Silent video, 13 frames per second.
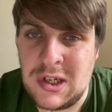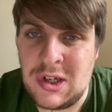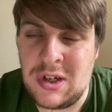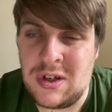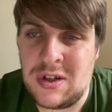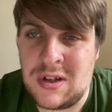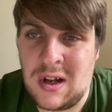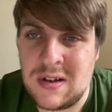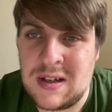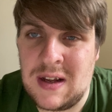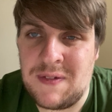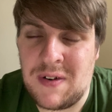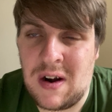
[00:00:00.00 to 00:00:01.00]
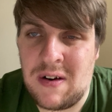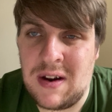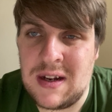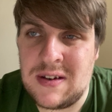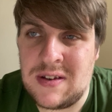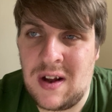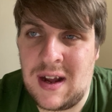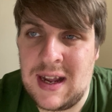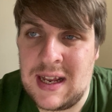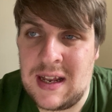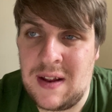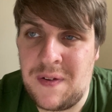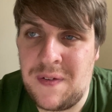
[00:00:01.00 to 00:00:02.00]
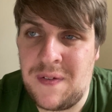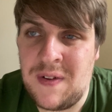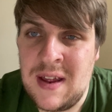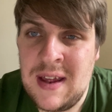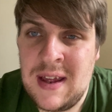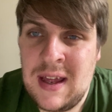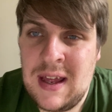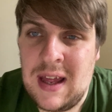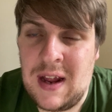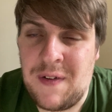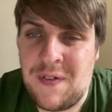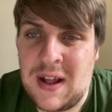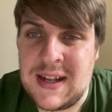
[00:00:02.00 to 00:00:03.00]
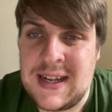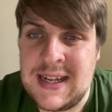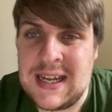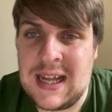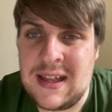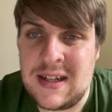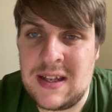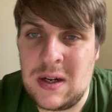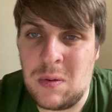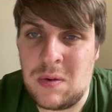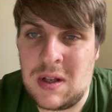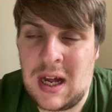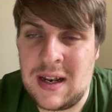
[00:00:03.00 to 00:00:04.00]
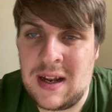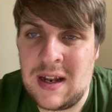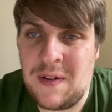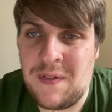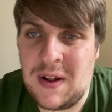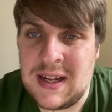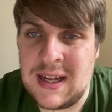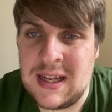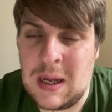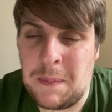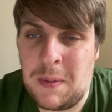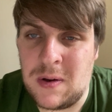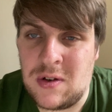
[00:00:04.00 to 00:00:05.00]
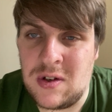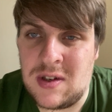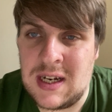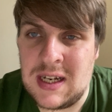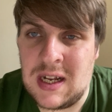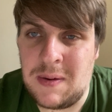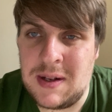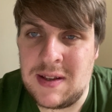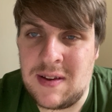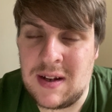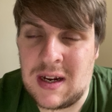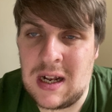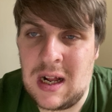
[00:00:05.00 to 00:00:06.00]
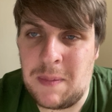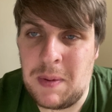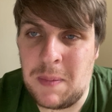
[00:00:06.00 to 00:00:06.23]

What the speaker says: you should start to get very excited if they can get the deal done, and if they can get Pochettino into the club.